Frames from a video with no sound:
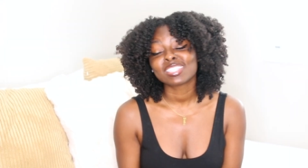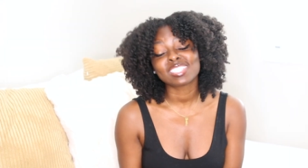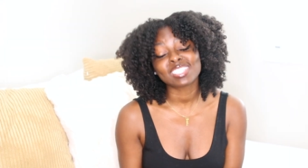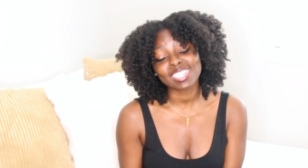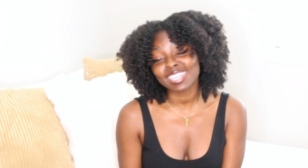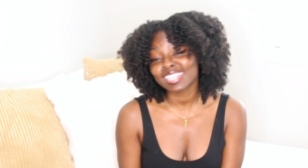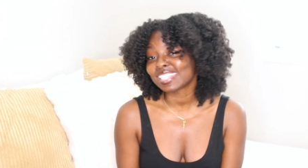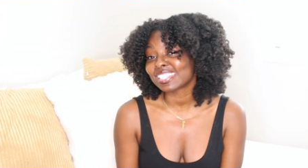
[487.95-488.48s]

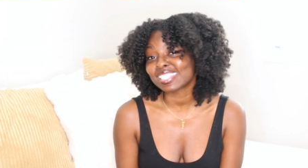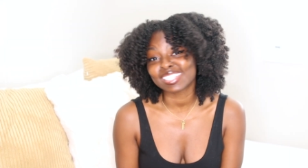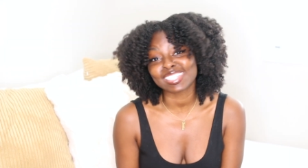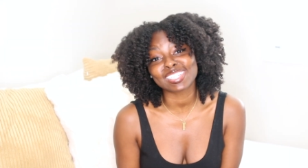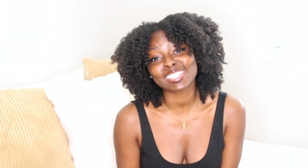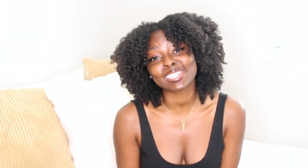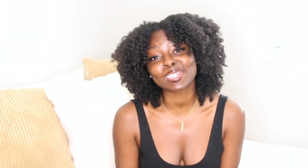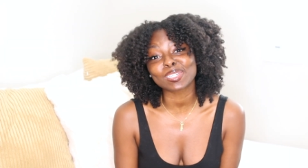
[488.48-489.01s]

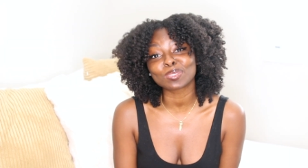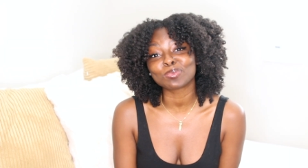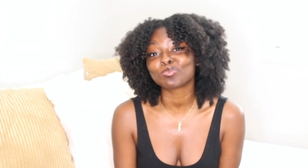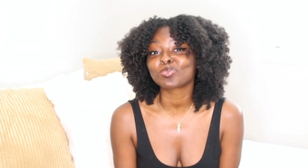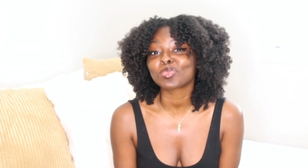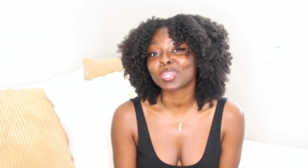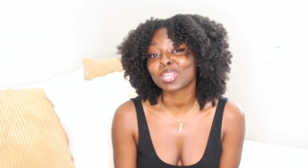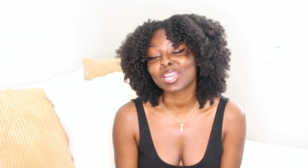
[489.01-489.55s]
sis,
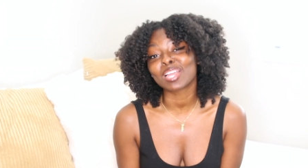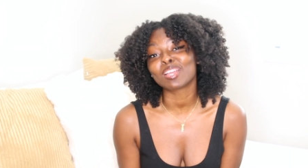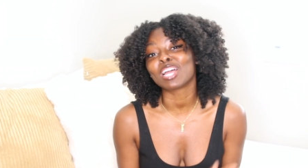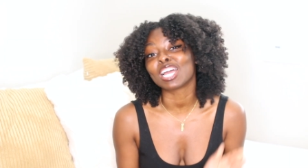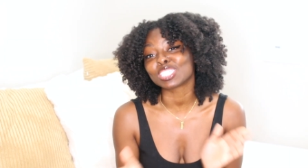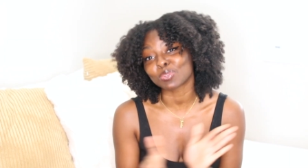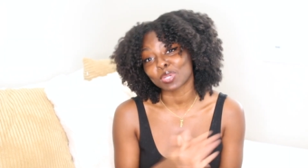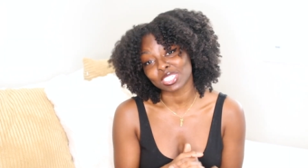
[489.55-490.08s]

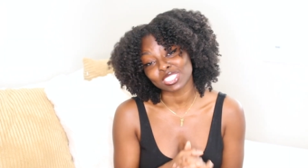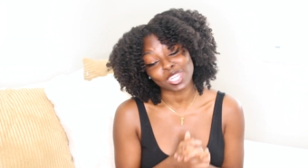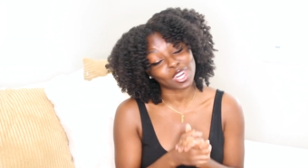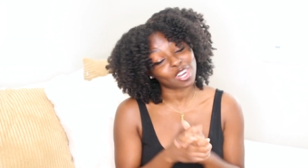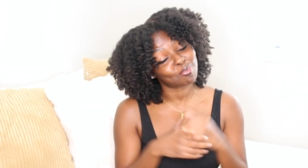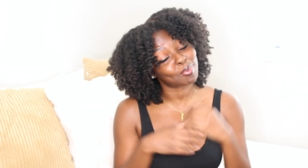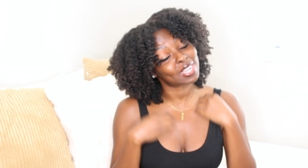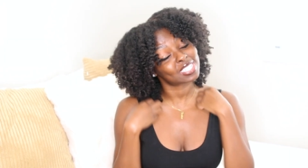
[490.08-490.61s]
I just want to
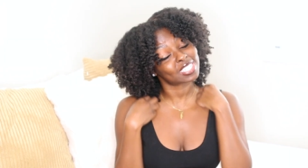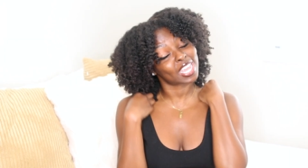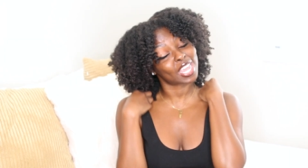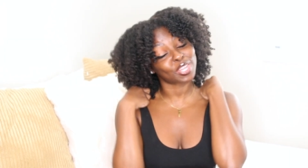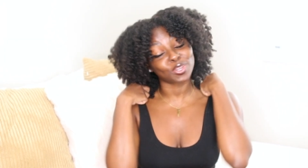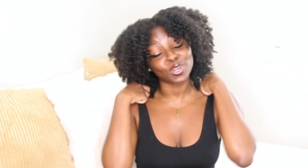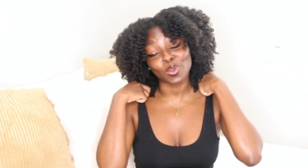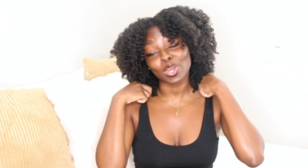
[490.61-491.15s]
start off by
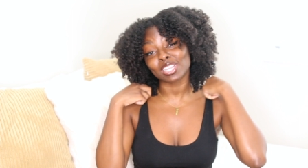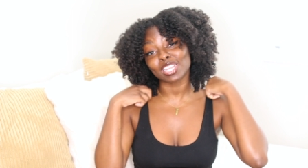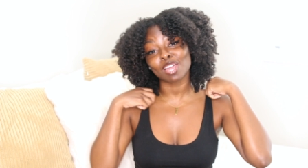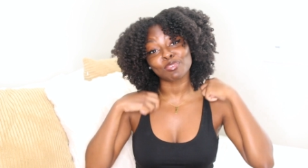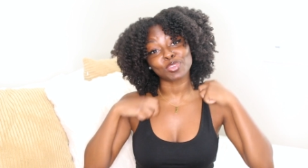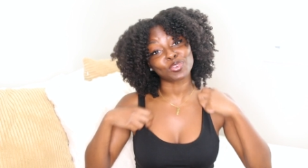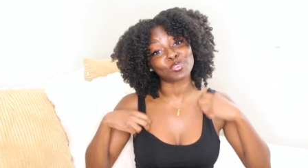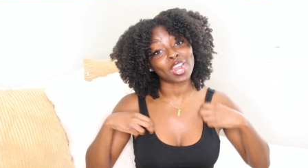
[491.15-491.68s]
saying, you know I
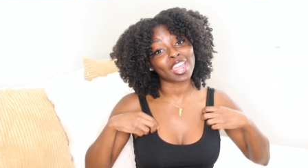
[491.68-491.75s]
love you,